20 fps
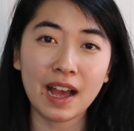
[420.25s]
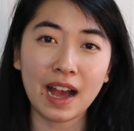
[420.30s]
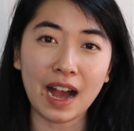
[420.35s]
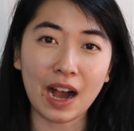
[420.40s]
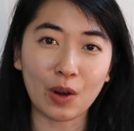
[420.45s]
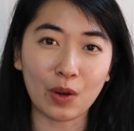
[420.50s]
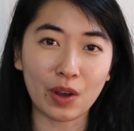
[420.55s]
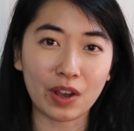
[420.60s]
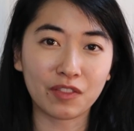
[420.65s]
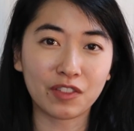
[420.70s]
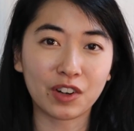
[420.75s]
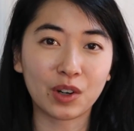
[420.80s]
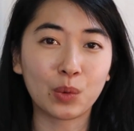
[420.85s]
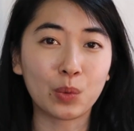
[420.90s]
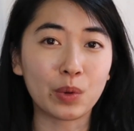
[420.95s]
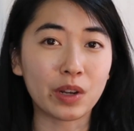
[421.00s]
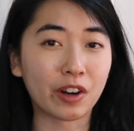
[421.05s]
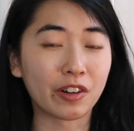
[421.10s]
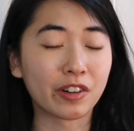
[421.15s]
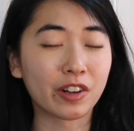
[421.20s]
However,
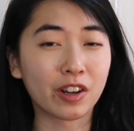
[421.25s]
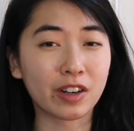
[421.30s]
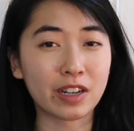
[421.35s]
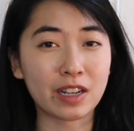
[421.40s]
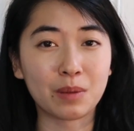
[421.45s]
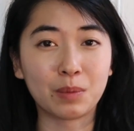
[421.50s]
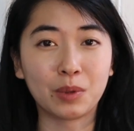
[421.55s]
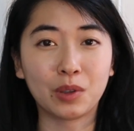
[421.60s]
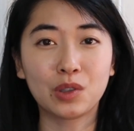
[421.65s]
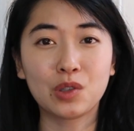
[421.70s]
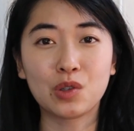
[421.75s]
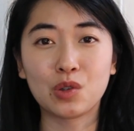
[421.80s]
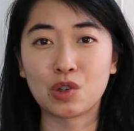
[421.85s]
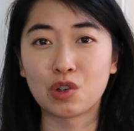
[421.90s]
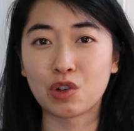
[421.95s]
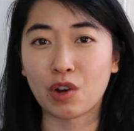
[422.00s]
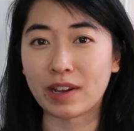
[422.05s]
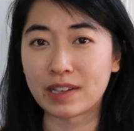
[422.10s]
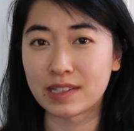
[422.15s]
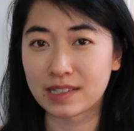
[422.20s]
we are not able to
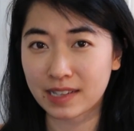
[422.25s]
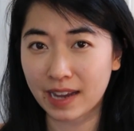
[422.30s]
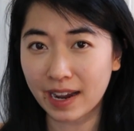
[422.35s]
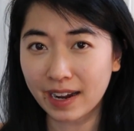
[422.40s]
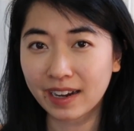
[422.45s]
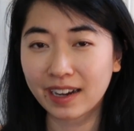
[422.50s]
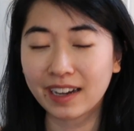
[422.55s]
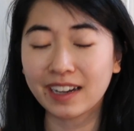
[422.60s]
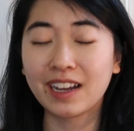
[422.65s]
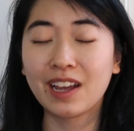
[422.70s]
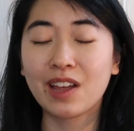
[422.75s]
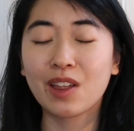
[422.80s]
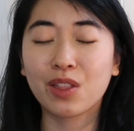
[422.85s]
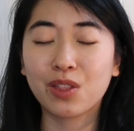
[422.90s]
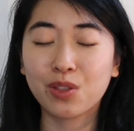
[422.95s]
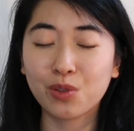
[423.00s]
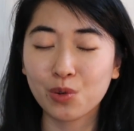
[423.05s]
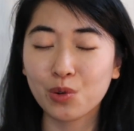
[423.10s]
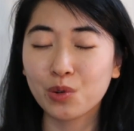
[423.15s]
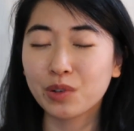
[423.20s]
transact
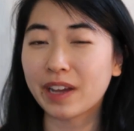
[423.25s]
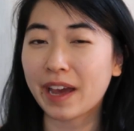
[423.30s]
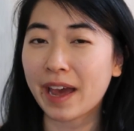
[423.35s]
through